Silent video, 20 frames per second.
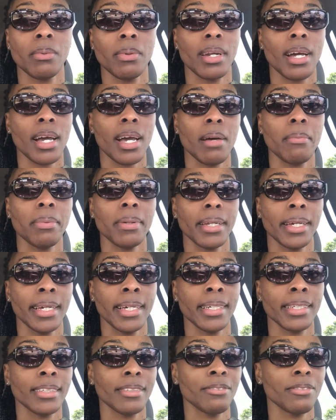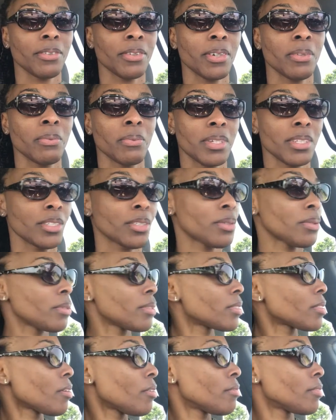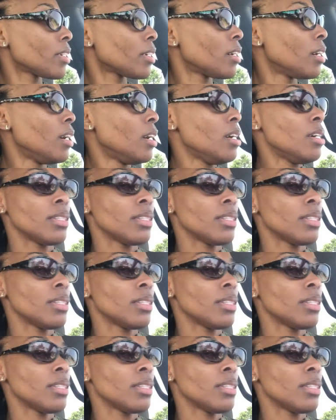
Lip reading: what I got planned for once school is over.